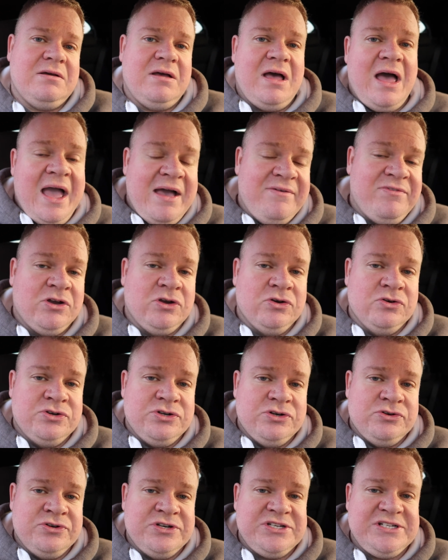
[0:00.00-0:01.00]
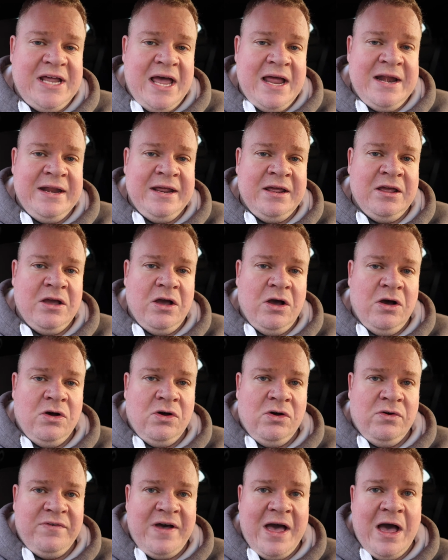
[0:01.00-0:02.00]
I have a good understanding
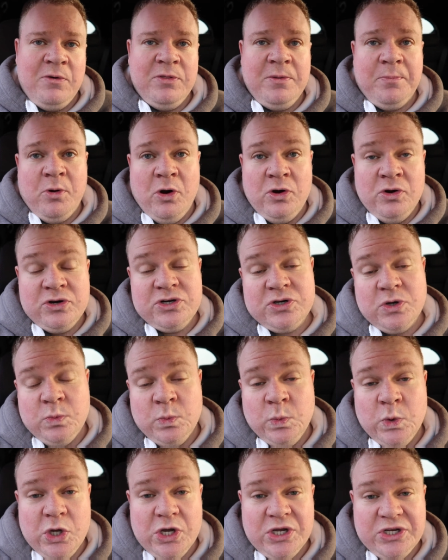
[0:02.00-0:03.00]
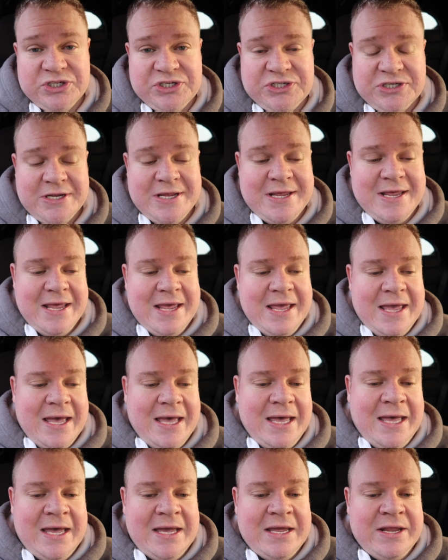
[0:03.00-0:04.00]
of how the product works
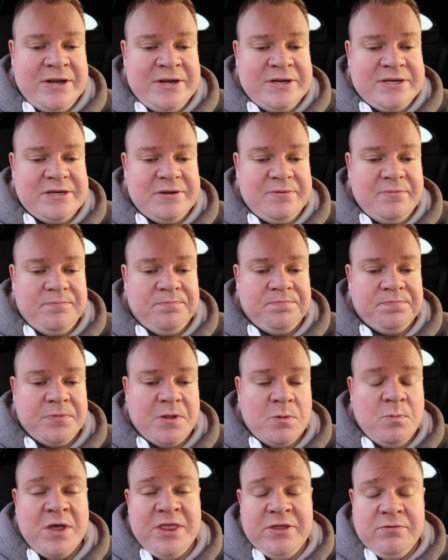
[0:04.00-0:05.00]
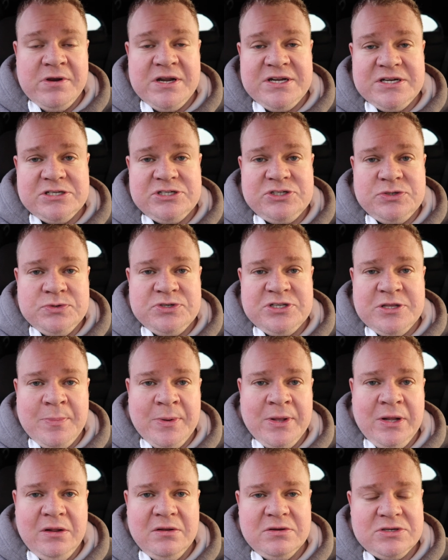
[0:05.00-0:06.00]
and whether it suits the
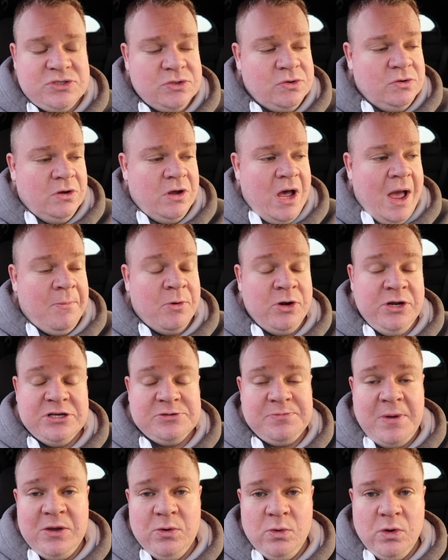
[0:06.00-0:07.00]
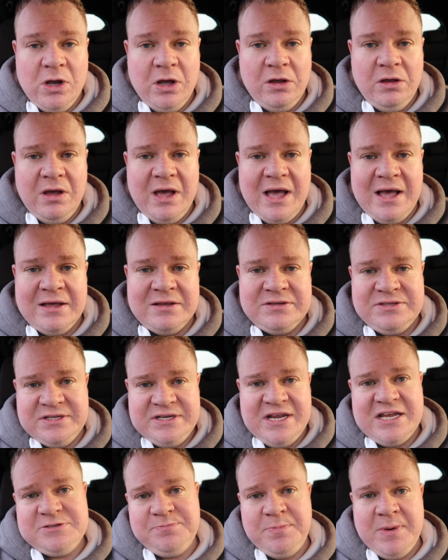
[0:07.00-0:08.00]
bill. So I'm going to use my own car as the
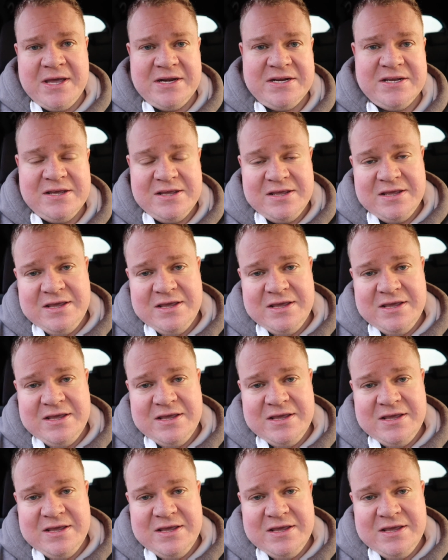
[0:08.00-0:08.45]
test bed.